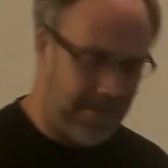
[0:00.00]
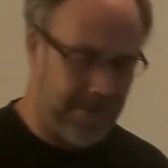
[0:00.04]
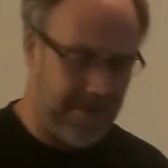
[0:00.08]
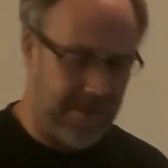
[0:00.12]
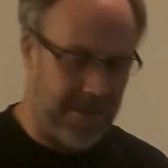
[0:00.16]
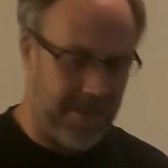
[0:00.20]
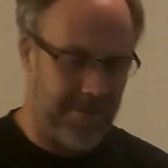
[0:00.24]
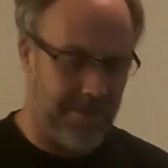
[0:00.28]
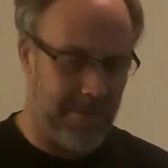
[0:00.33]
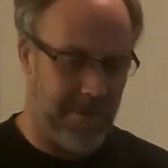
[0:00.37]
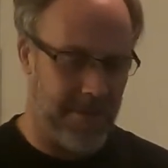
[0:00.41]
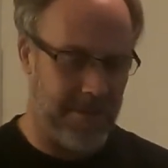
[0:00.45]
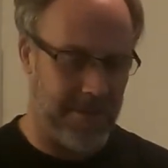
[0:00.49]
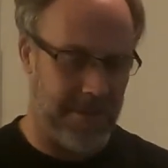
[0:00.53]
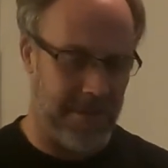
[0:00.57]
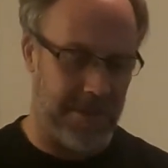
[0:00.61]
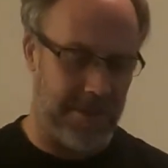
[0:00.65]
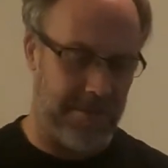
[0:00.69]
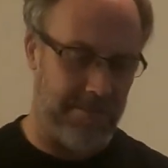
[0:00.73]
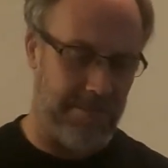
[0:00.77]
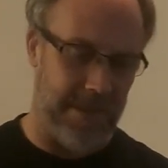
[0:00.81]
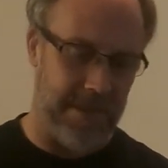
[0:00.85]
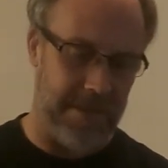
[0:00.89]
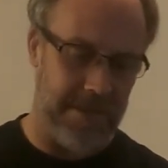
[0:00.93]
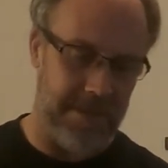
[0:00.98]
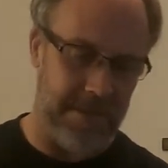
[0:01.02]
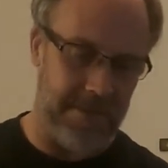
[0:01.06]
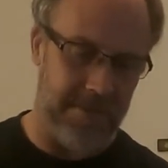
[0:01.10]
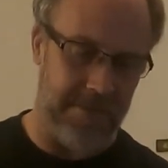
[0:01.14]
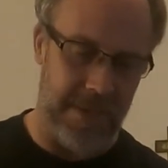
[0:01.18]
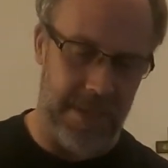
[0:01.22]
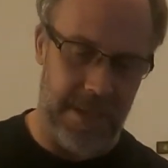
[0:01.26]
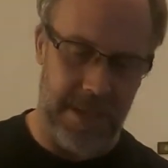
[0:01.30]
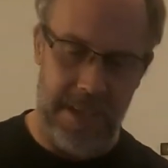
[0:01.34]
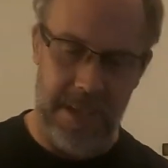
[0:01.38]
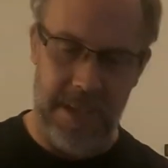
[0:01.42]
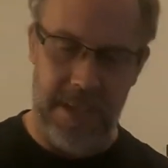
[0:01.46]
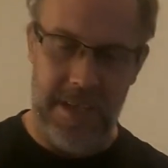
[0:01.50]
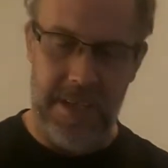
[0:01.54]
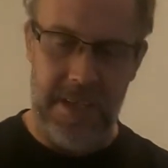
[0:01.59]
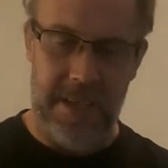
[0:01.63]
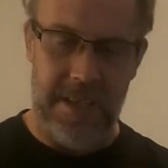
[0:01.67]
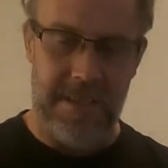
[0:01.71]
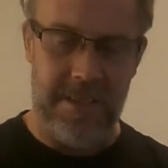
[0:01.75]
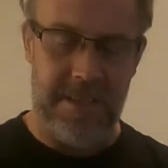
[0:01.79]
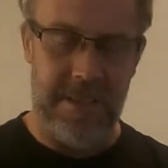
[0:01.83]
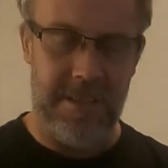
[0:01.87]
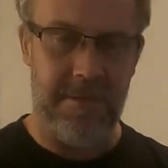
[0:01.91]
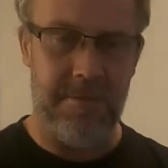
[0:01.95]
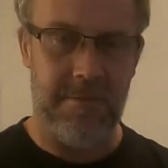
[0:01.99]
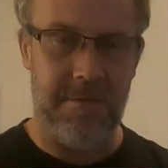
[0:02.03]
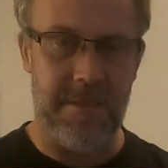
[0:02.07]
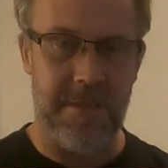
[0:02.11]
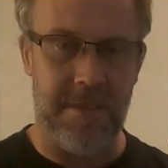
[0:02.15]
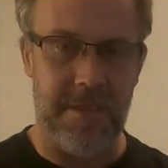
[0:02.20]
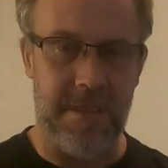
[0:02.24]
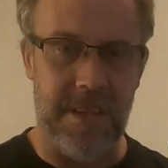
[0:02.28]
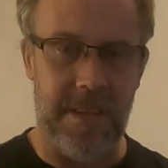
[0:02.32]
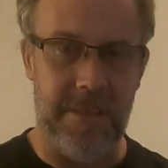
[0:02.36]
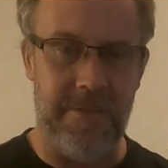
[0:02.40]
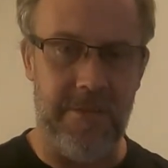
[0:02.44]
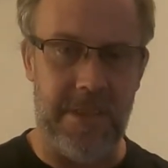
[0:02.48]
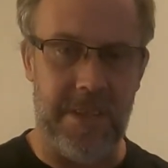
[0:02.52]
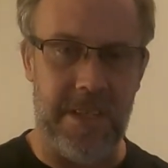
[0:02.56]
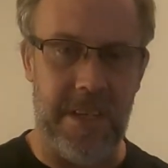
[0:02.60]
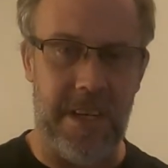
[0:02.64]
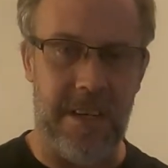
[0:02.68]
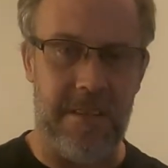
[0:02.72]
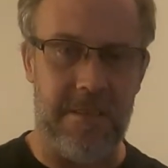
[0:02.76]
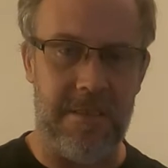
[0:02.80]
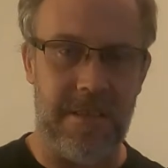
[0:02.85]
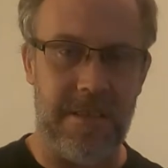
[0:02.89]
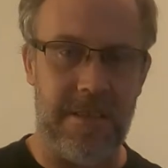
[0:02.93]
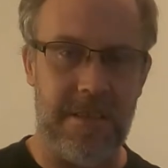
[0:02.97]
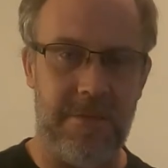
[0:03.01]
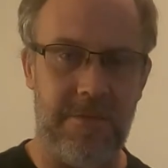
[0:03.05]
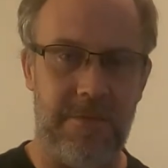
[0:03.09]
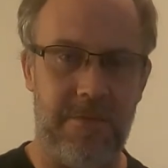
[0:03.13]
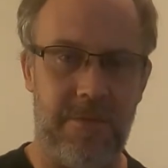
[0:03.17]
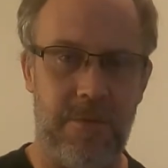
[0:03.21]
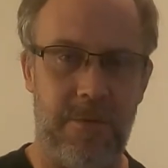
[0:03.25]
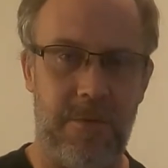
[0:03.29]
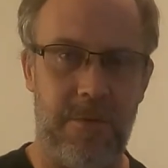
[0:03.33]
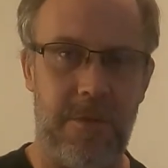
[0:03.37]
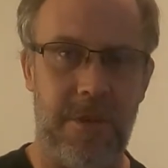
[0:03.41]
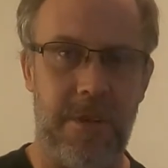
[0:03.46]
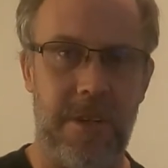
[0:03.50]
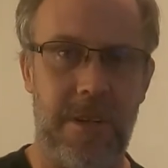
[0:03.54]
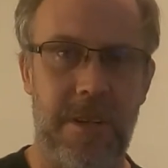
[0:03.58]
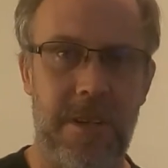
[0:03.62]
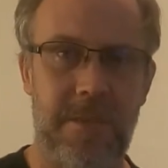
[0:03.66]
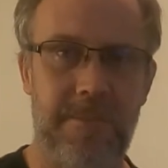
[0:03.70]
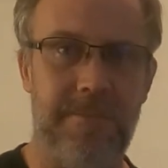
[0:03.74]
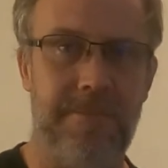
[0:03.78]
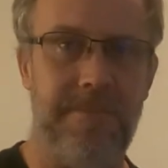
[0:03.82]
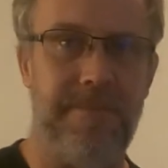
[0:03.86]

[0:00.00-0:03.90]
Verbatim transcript: was the most expensive. This was $11 for,